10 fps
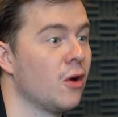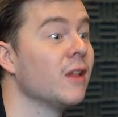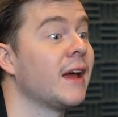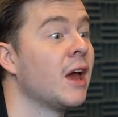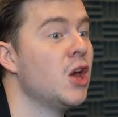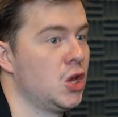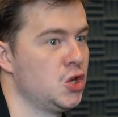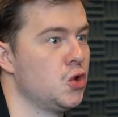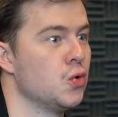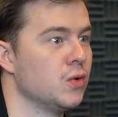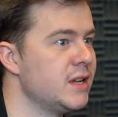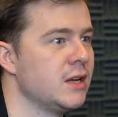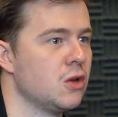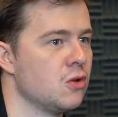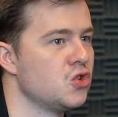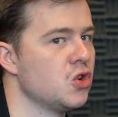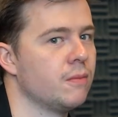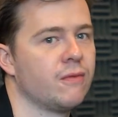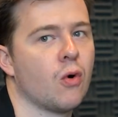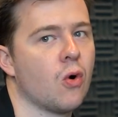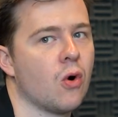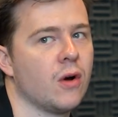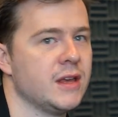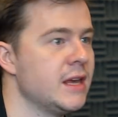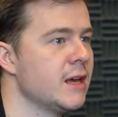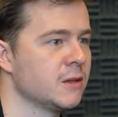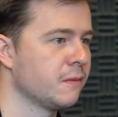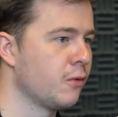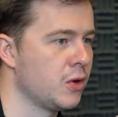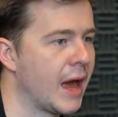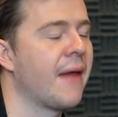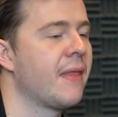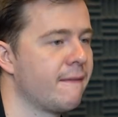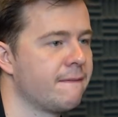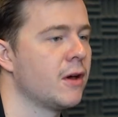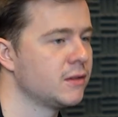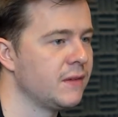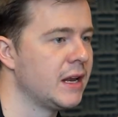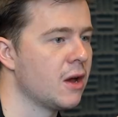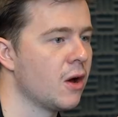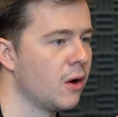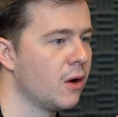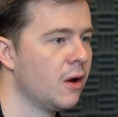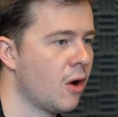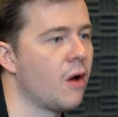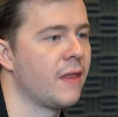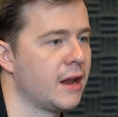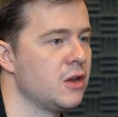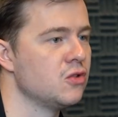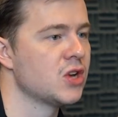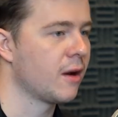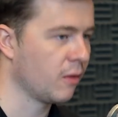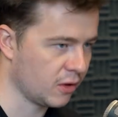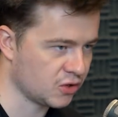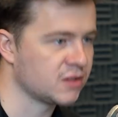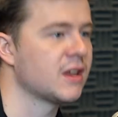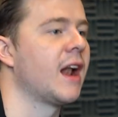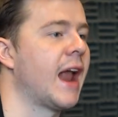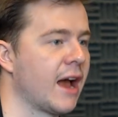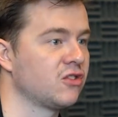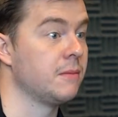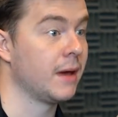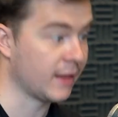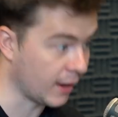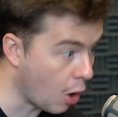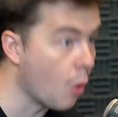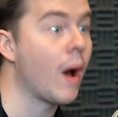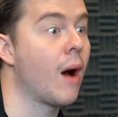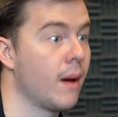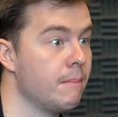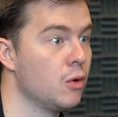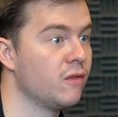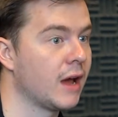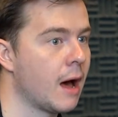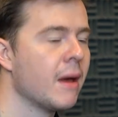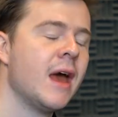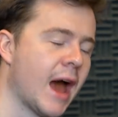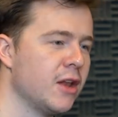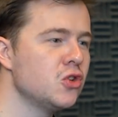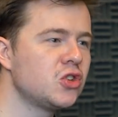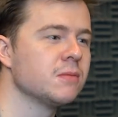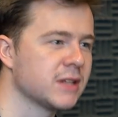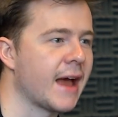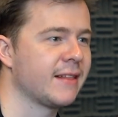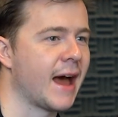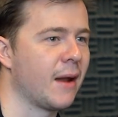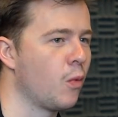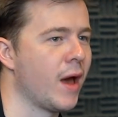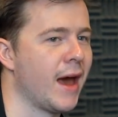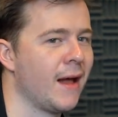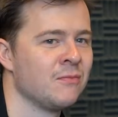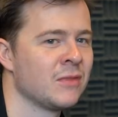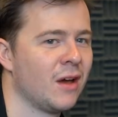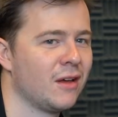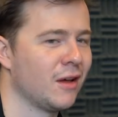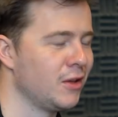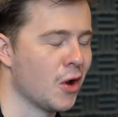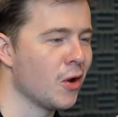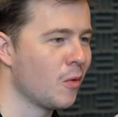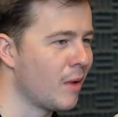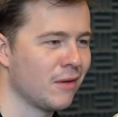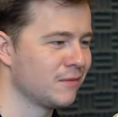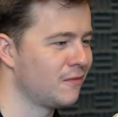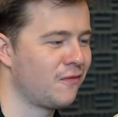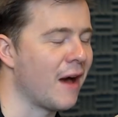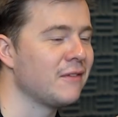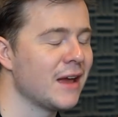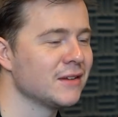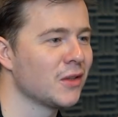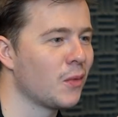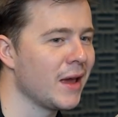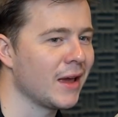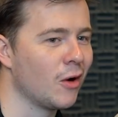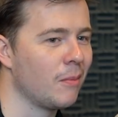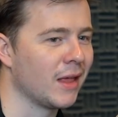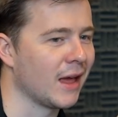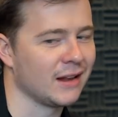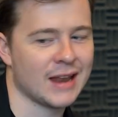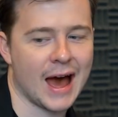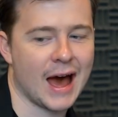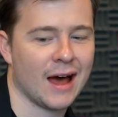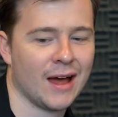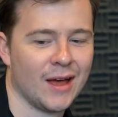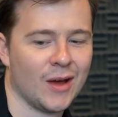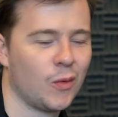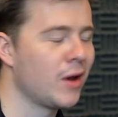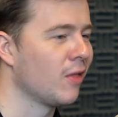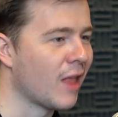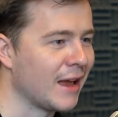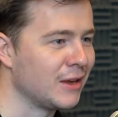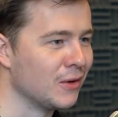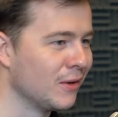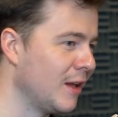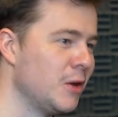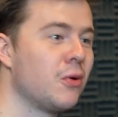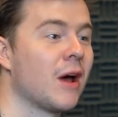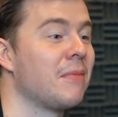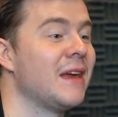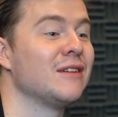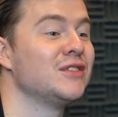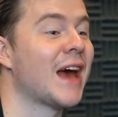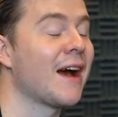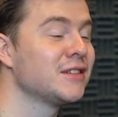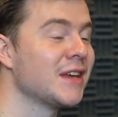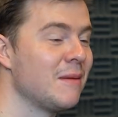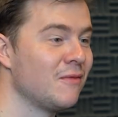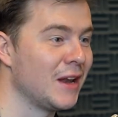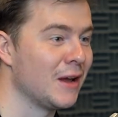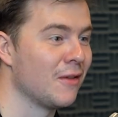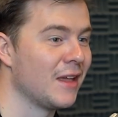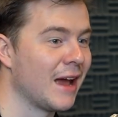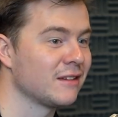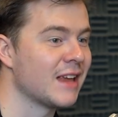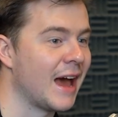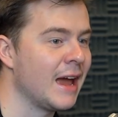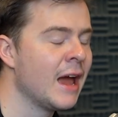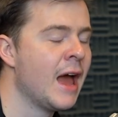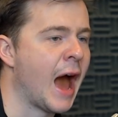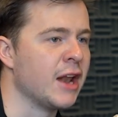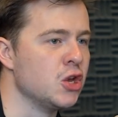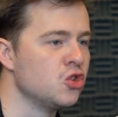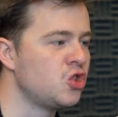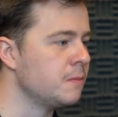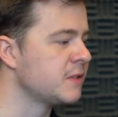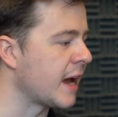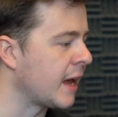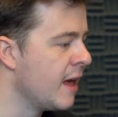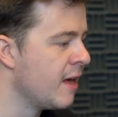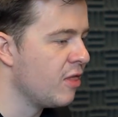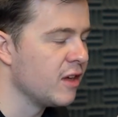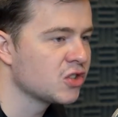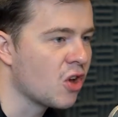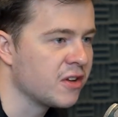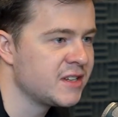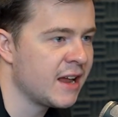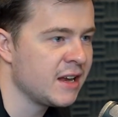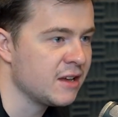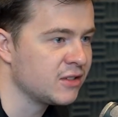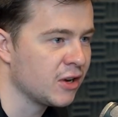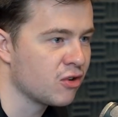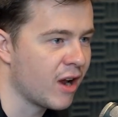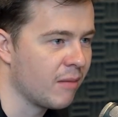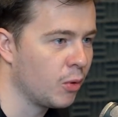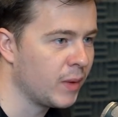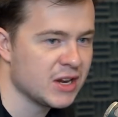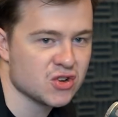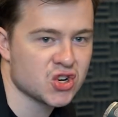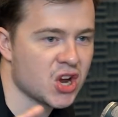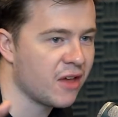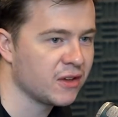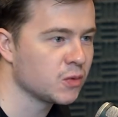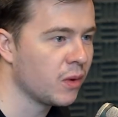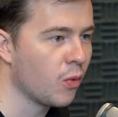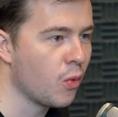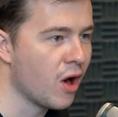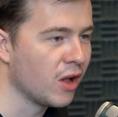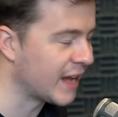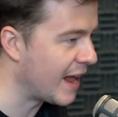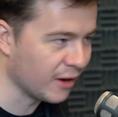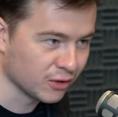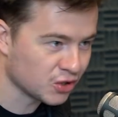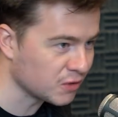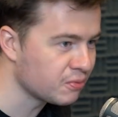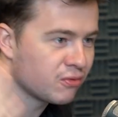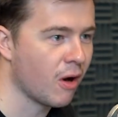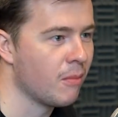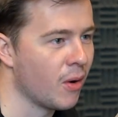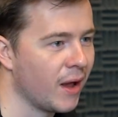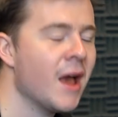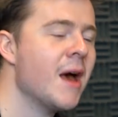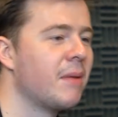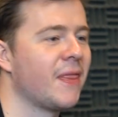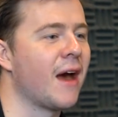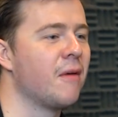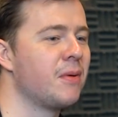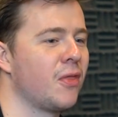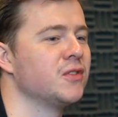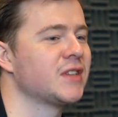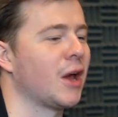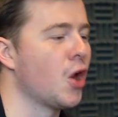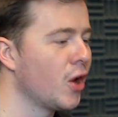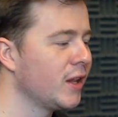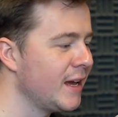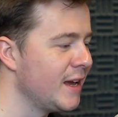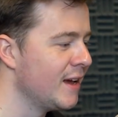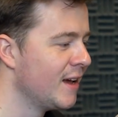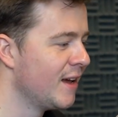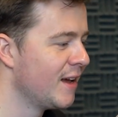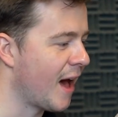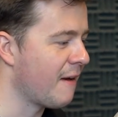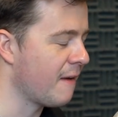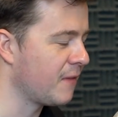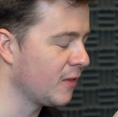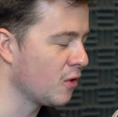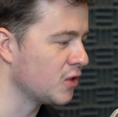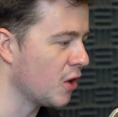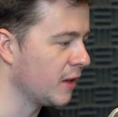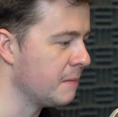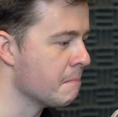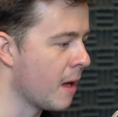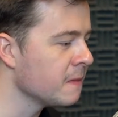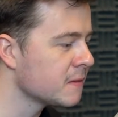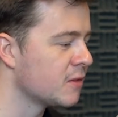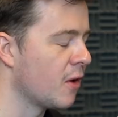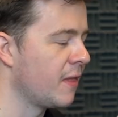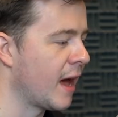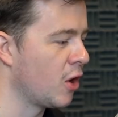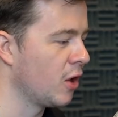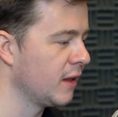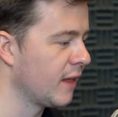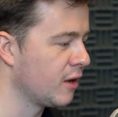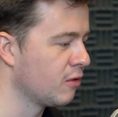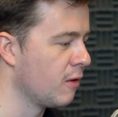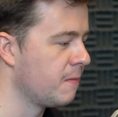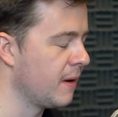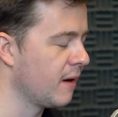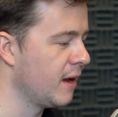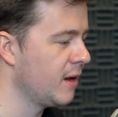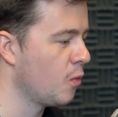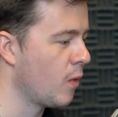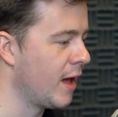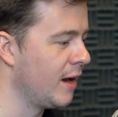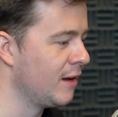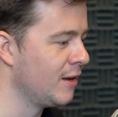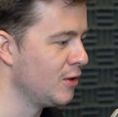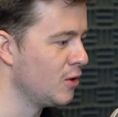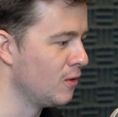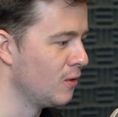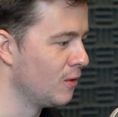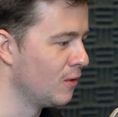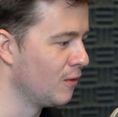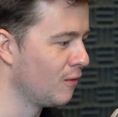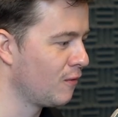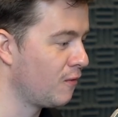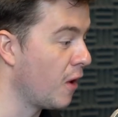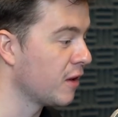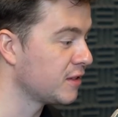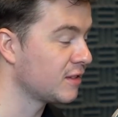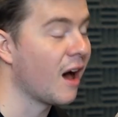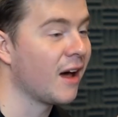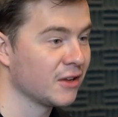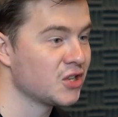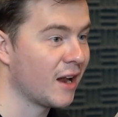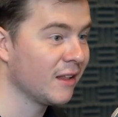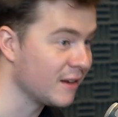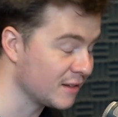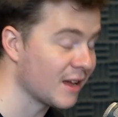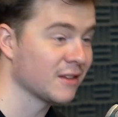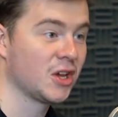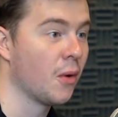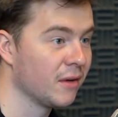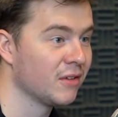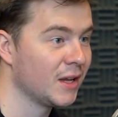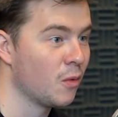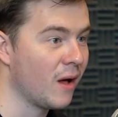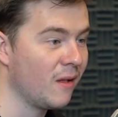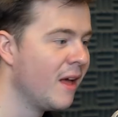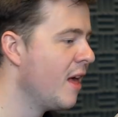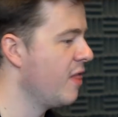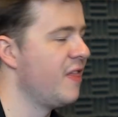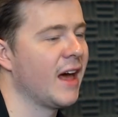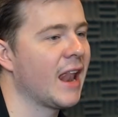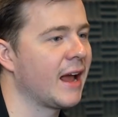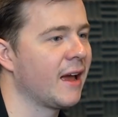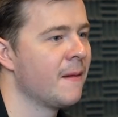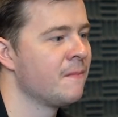You know, like you did YouTube for years before you had that first video on that new channel that just started actually being like, oh wow, I'm moving up. And YouTube's like that where, you know, 5 days of the week, it'll be like, nah, we don't like you. Then you put up the exact same video the next day, and YouTube's like, this content is incredible. We need to share this with the world, and it'll just promo it. But those like early, I feel like those early months, that early like growth period when you first start a channel and it starts going really well, they're like